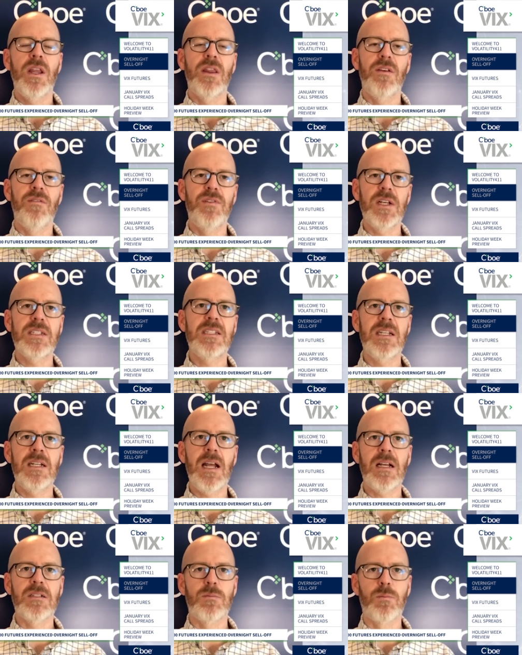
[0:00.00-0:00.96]
The VIX
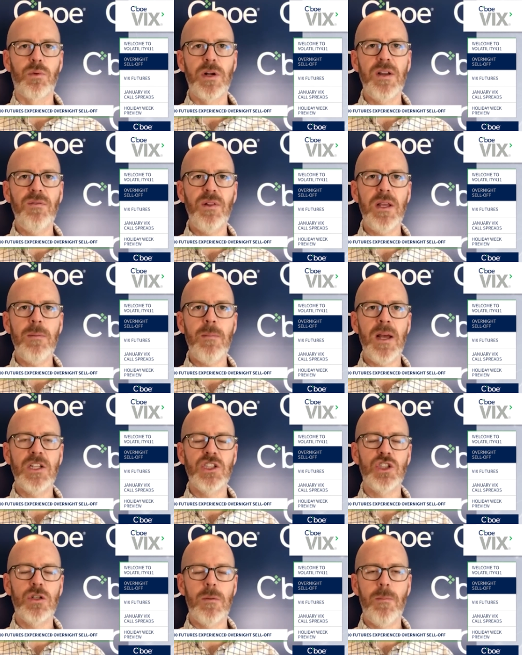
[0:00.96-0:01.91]
index briefly
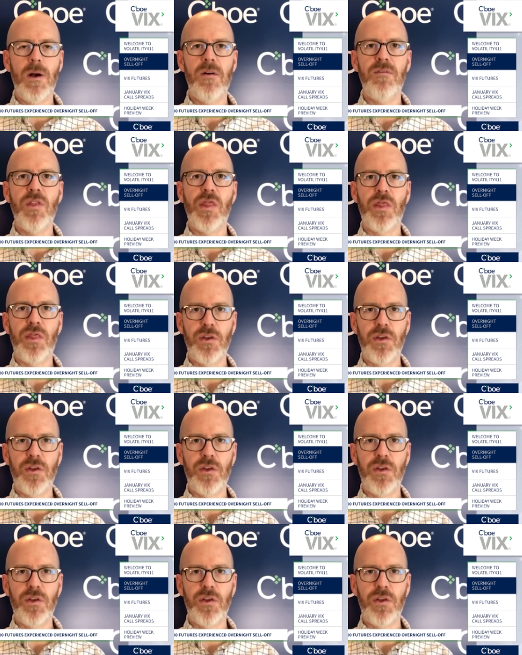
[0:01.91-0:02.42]
measured above